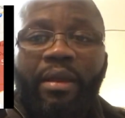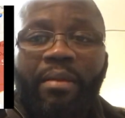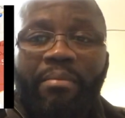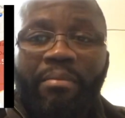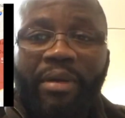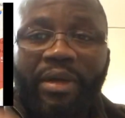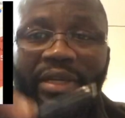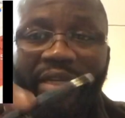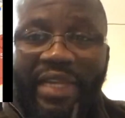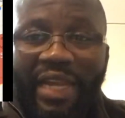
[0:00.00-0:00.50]

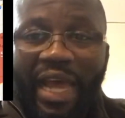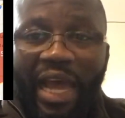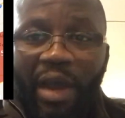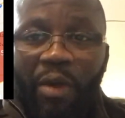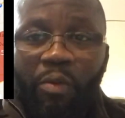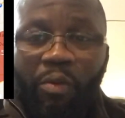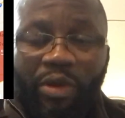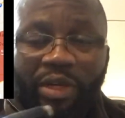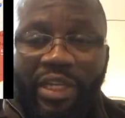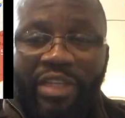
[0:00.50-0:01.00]
But now
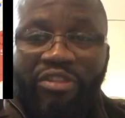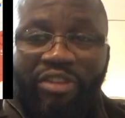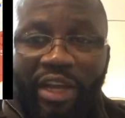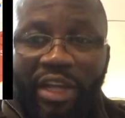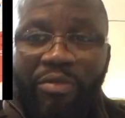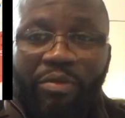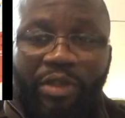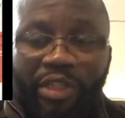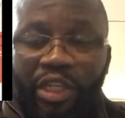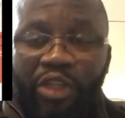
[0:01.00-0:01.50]
what
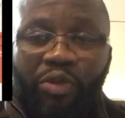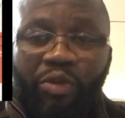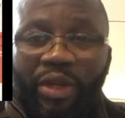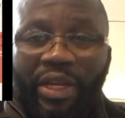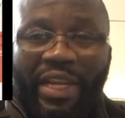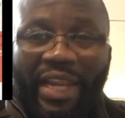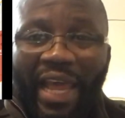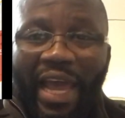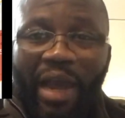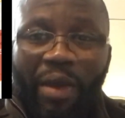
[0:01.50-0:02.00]
they're
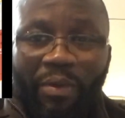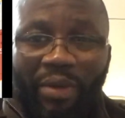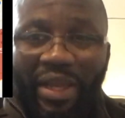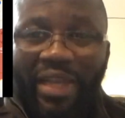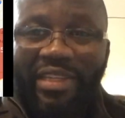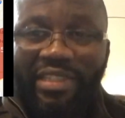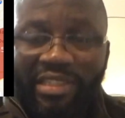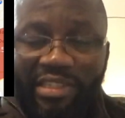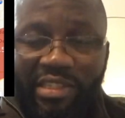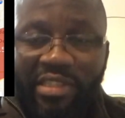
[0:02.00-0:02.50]
doing now
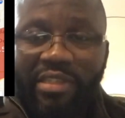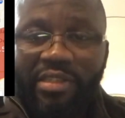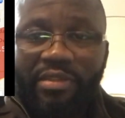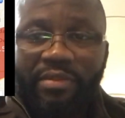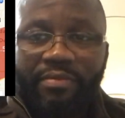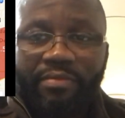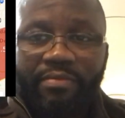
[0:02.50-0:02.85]
is